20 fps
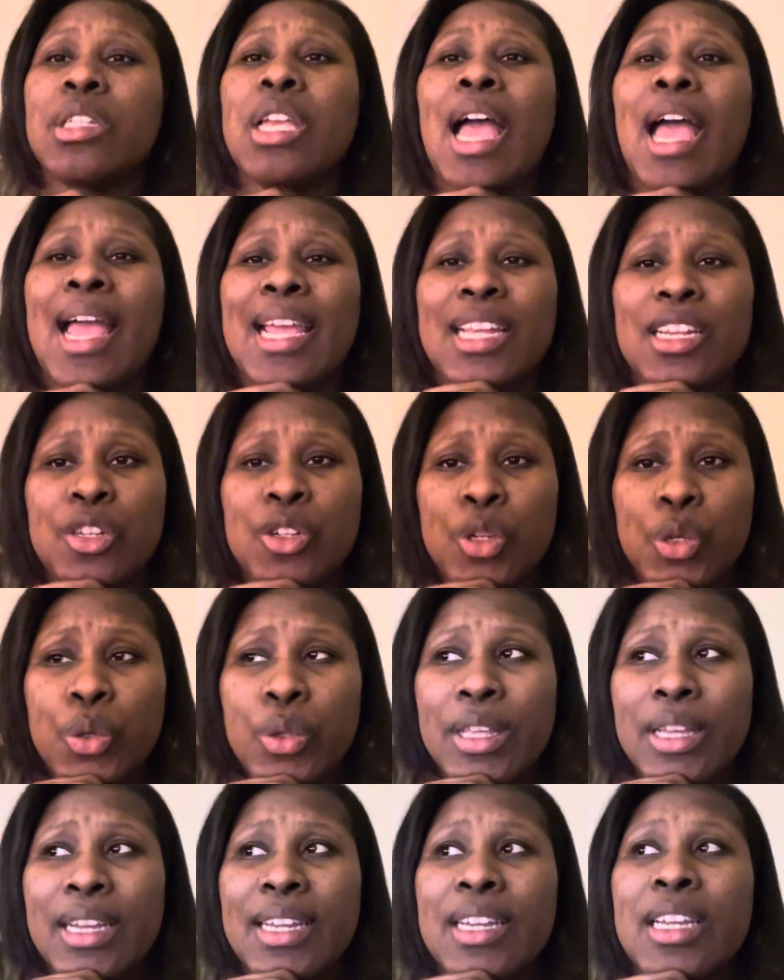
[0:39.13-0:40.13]
I knew
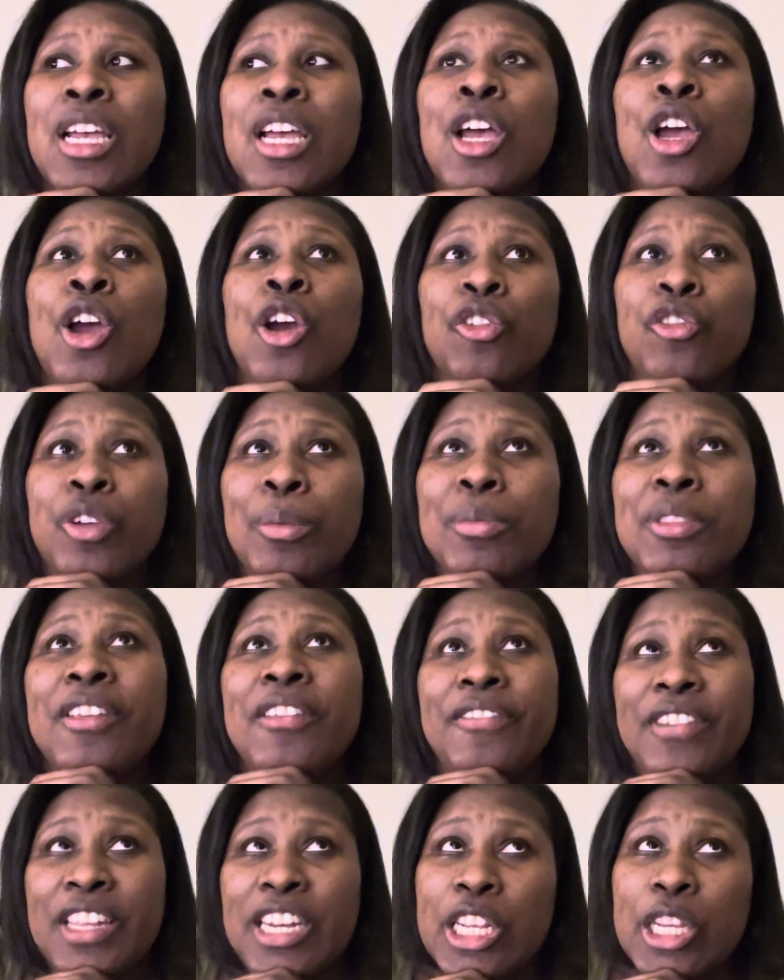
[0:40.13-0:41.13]
that from the
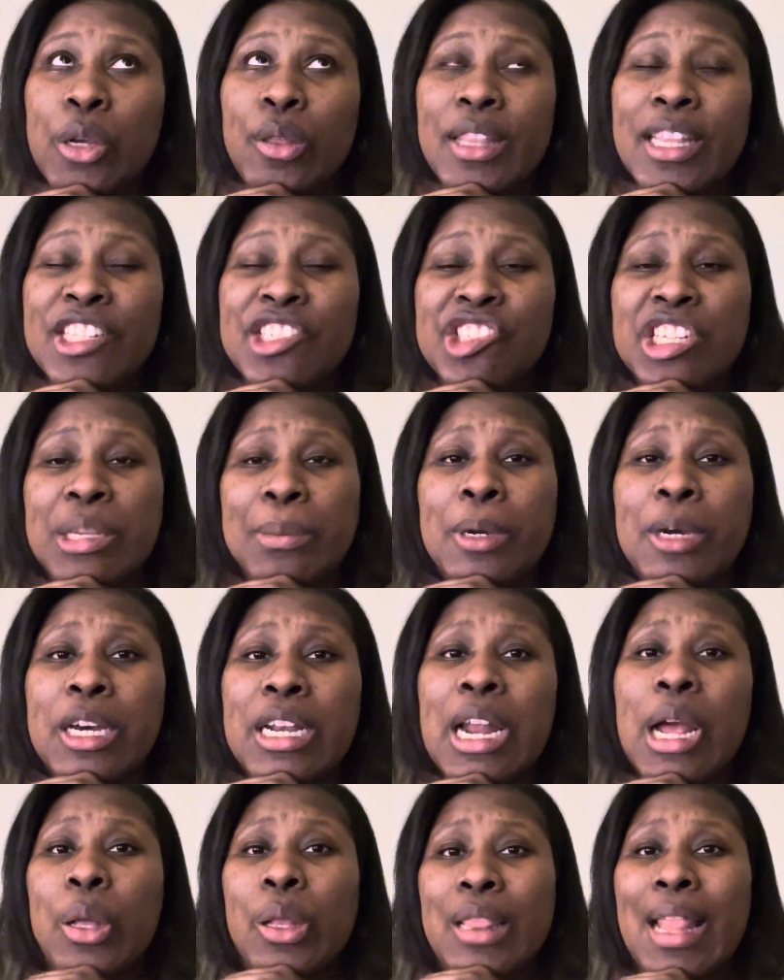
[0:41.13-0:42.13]
video that she put
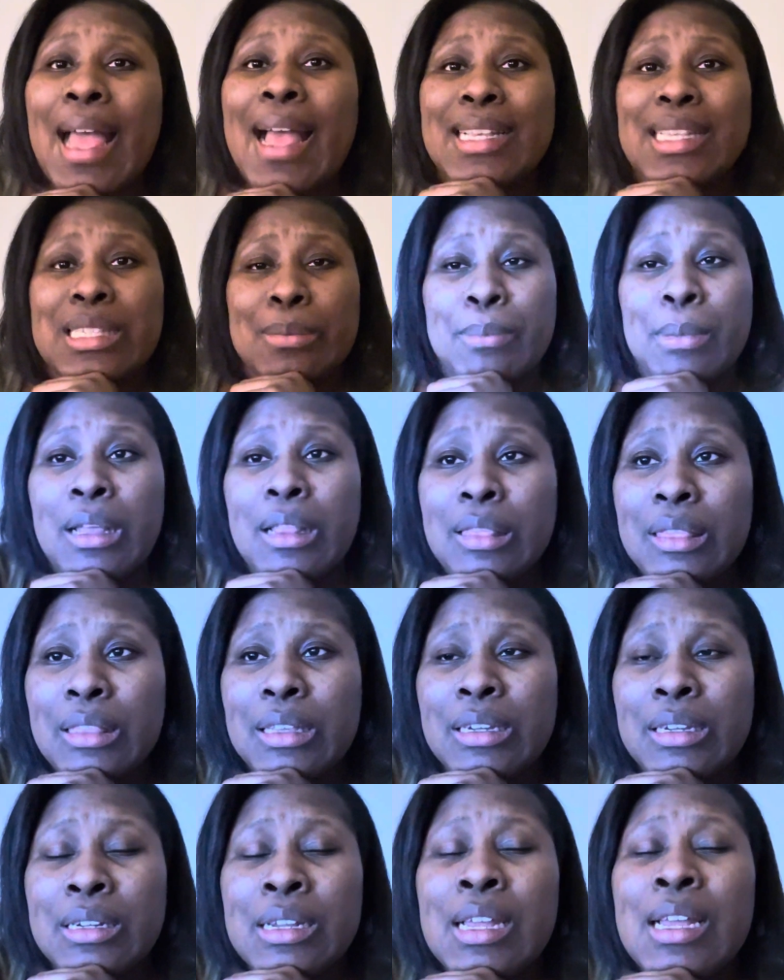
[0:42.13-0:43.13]
out last month
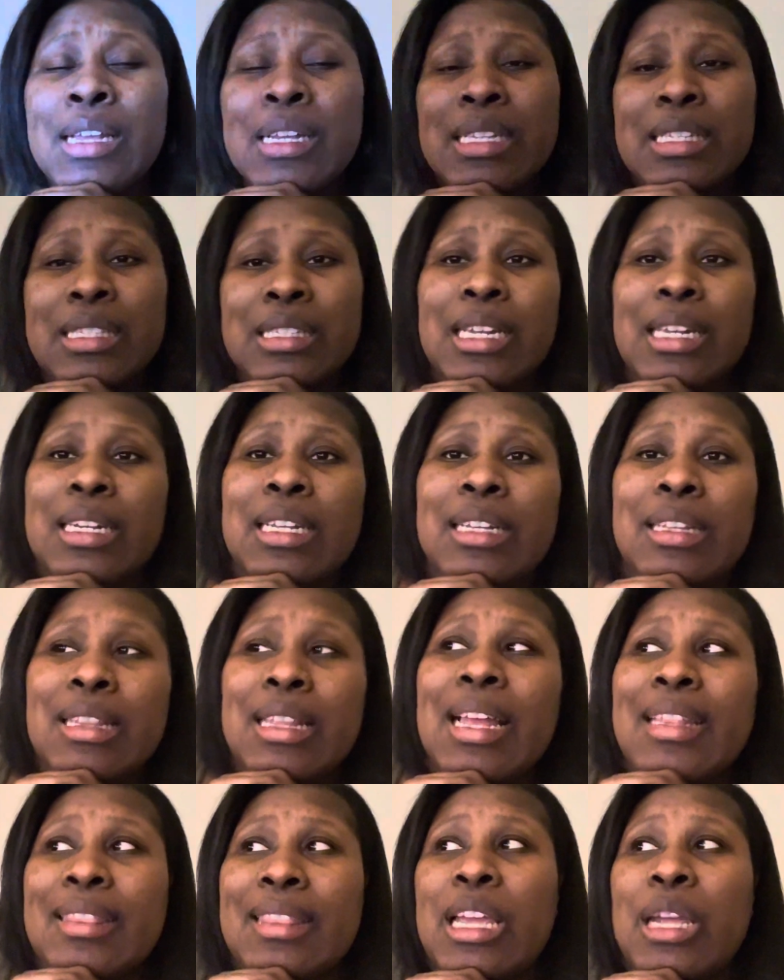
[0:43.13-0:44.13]
stating
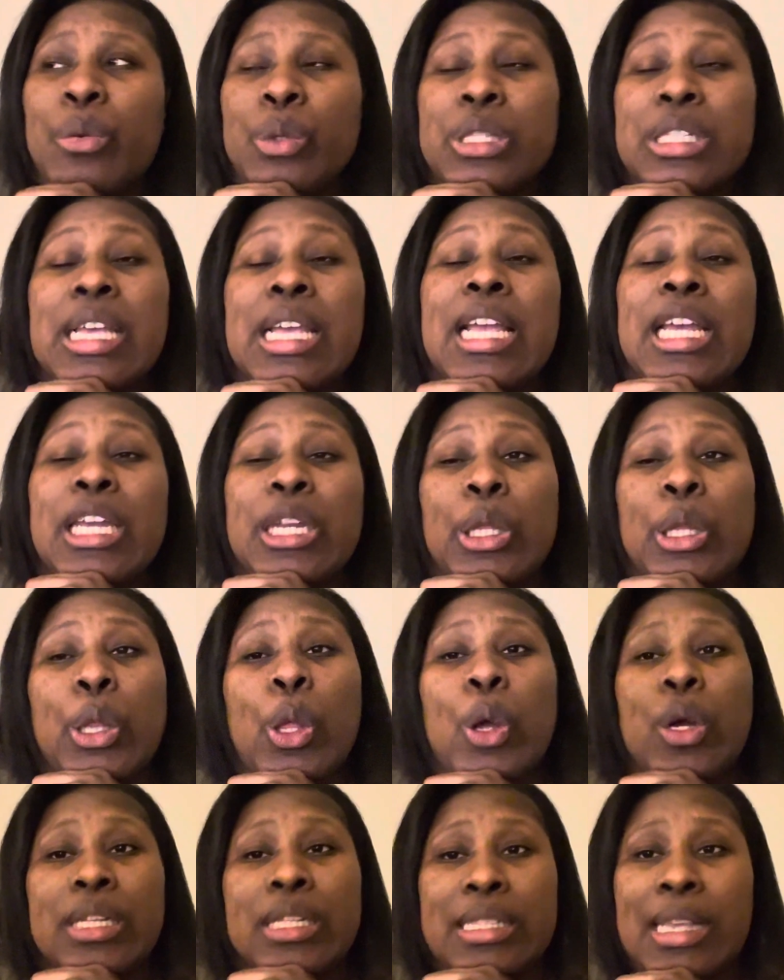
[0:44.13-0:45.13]
that they were taking a
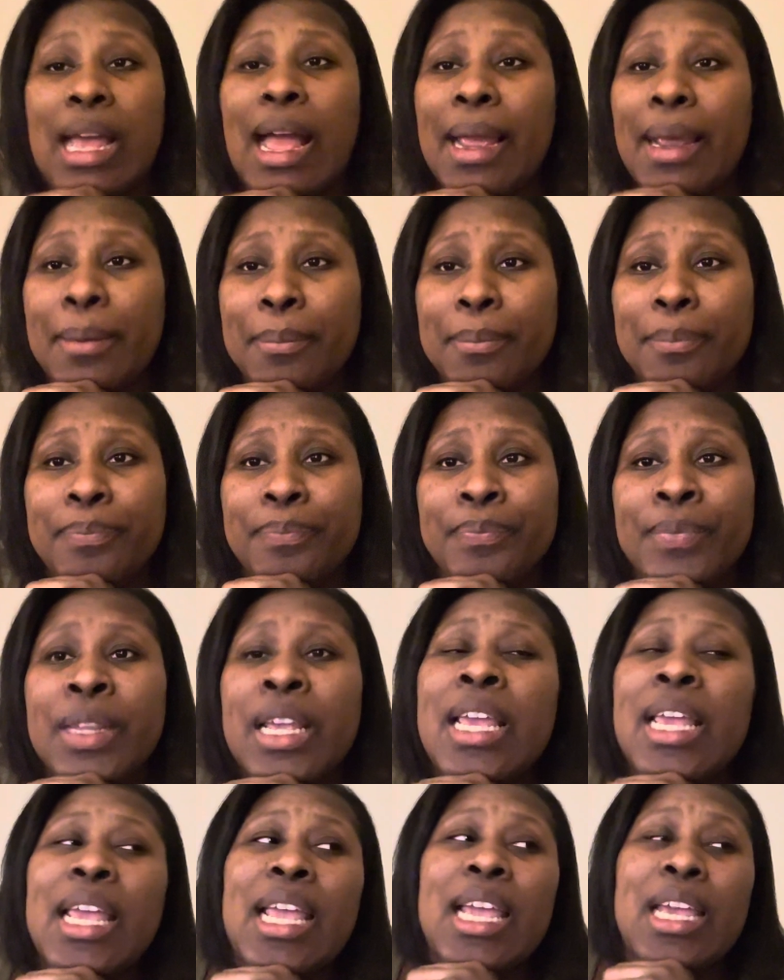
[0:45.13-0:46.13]
long time
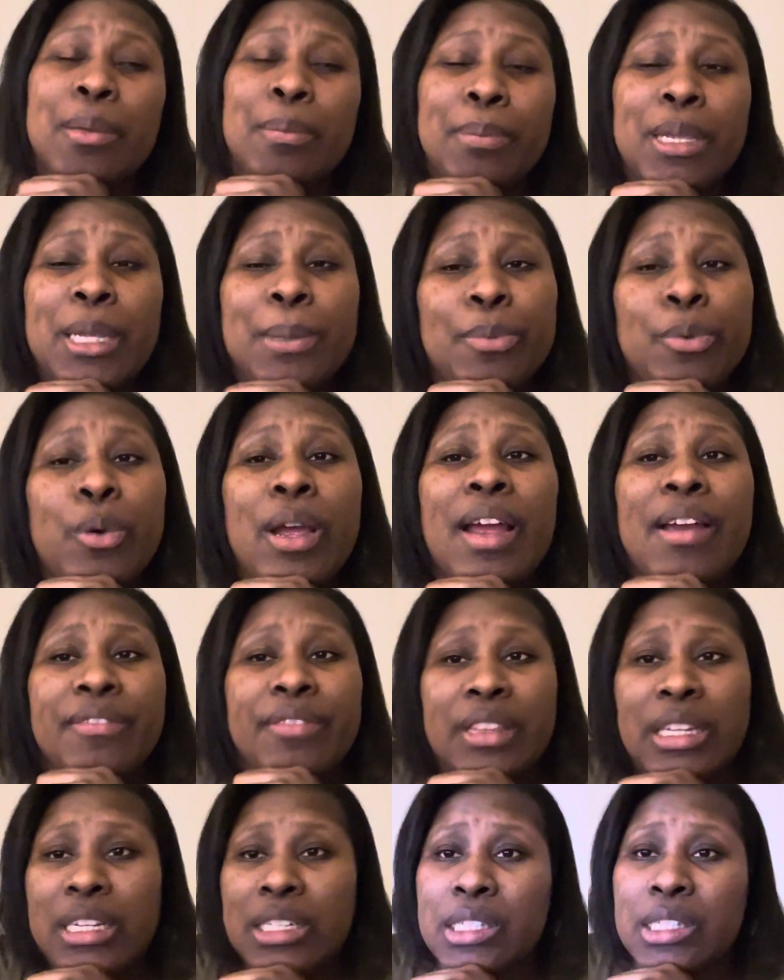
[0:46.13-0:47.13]
and people have
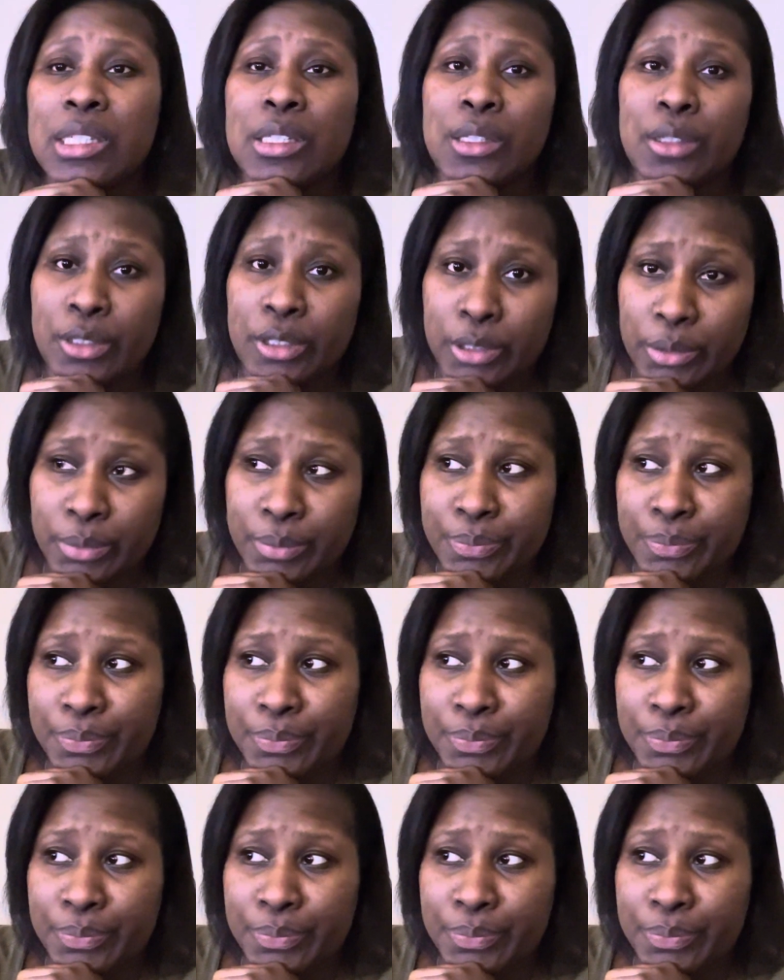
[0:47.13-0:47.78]
things to do,